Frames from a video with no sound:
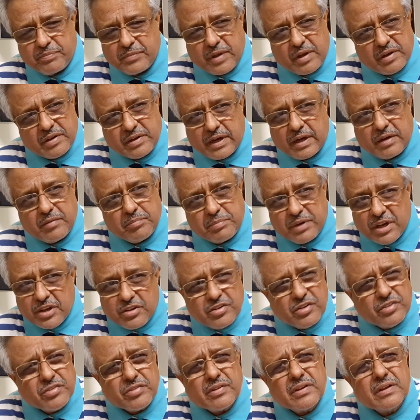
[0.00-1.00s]
10
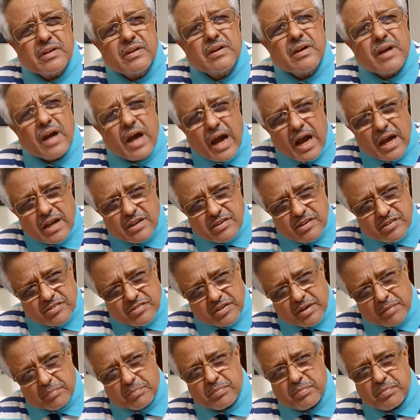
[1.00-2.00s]
pages, I just
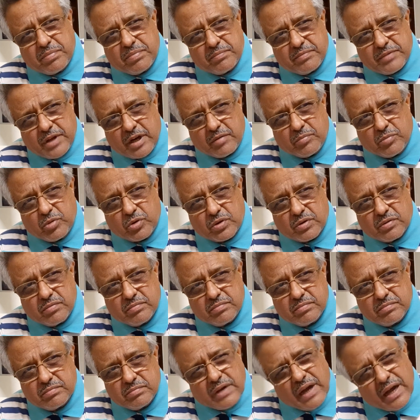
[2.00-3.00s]
skip that book.
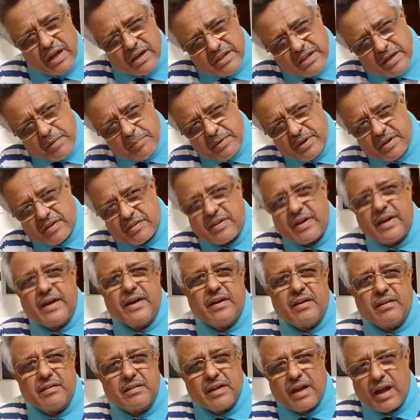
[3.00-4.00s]
I keep it
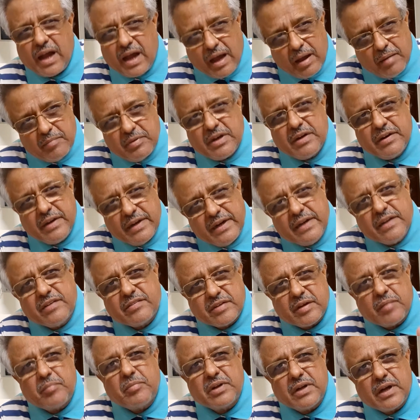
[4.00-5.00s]
aside. I will read it
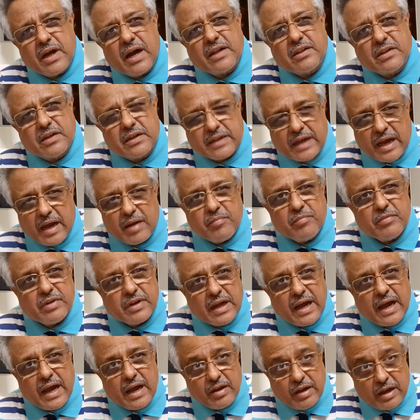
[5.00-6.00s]
some other time when
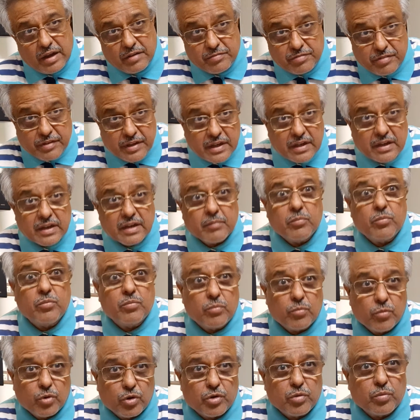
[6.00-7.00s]
I feel
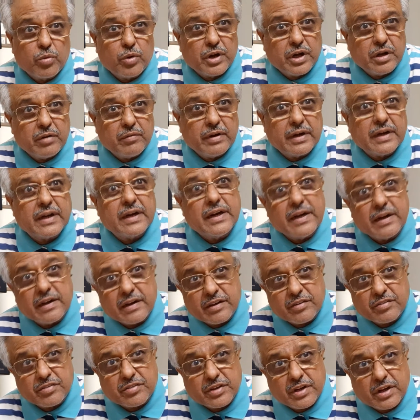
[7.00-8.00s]
more motivated,
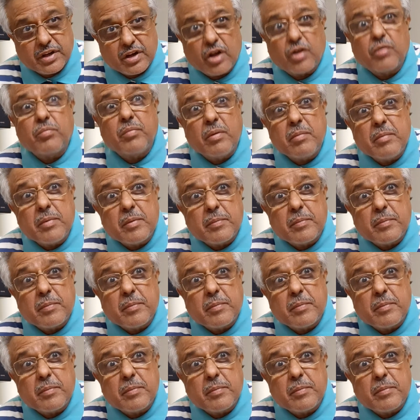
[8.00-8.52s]
interested, or maybe